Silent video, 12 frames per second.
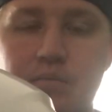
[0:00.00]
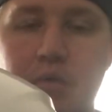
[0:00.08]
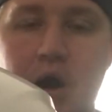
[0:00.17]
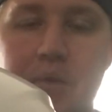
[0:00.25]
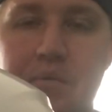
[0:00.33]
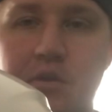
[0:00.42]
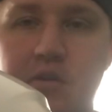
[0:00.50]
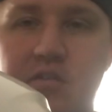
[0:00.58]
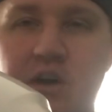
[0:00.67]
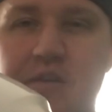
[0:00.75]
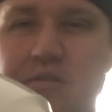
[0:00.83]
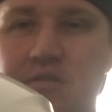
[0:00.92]
popping this
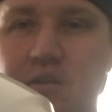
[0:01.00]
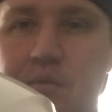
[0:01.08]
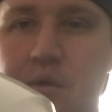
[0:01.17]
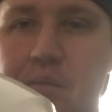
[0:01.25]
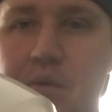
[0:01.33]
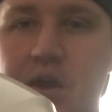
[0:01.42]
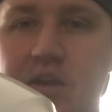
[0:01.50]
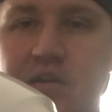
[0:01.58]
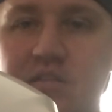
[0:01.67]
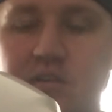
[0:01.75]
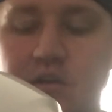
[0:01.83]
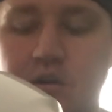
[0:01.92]
off is going to be a bit
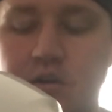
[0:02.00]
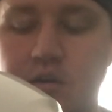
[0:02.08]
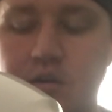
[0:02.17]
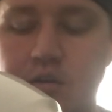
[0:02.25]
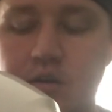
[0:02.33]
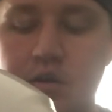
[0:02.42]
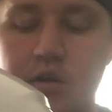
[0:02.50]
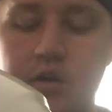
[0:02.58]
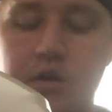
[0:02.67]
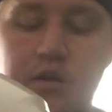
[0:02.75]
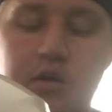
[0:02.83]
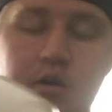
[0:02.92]
easier,
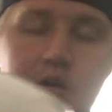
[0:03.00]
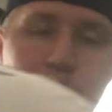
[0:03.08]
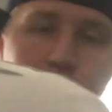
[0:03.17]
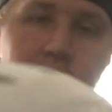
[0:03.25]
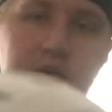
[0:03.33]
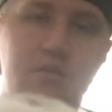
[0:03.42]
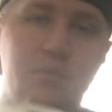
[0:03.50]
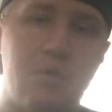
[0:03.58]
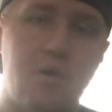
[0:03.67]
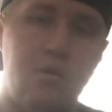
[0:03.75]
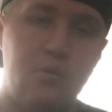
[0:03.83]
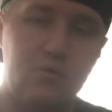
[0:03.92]
whereas
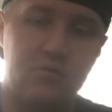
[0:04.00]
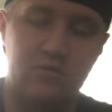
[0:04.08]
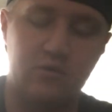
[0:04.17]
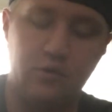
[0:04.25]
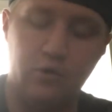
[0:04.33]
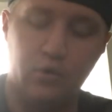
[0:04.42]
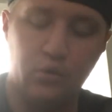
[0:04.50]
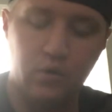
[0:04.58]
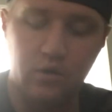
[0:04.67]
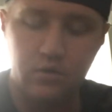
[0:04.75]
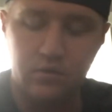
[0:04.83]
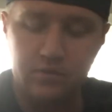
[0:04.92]
opposed to
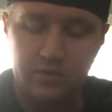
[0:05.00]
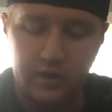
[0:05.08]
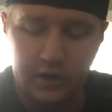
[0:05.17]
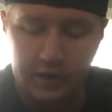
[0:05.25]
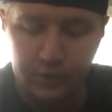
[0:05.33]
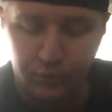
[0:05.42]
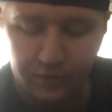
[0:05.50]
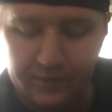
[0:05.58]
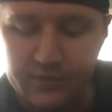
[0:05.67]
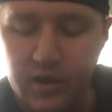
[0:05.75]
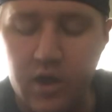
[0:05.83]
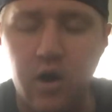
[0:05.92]
the
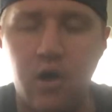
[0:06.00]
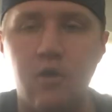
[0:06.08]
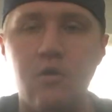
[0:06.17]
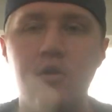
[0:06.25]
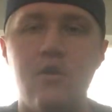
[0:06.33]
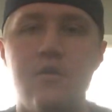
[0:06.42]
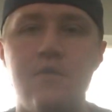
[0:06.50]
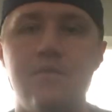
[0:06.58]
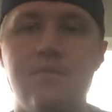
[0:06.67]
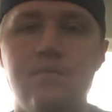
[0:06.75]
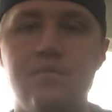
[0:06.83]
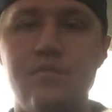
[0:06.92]
Riddell,
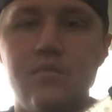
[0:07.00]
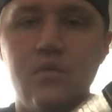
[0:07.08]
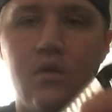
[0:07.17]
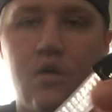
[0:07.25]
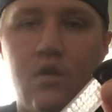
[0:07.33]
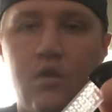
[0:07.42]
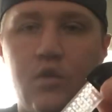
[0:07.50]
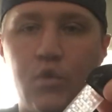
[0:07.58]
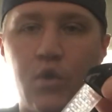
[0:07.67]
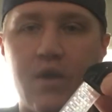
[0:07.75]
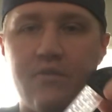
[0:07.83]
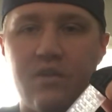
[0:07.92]

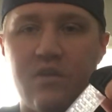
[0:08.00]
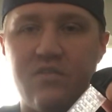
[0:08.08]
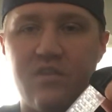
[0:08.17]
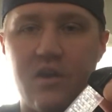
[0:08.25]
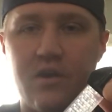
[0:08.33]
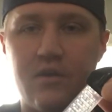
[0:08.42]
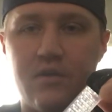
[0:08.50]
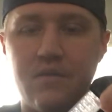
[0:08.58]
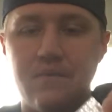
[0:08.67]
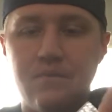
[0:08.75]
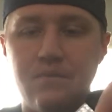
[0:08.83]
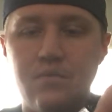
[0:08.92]
you have this end.
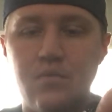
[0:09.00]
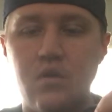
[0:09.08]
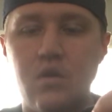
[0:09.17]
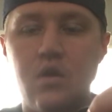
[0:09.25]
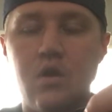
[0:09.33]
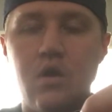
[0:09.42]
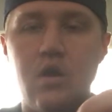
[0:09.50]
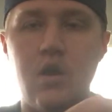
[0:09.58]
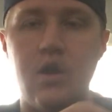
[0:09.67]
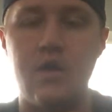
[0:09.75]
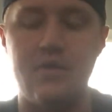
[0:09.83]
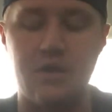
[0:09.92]

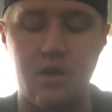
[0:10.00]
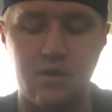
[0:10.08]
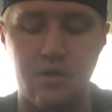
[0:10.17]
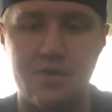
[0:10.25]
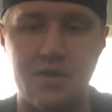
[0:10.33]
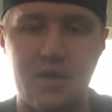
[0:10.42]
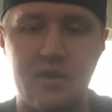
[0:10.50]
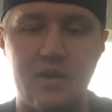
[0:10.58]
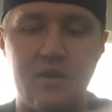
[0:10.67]
And the other thing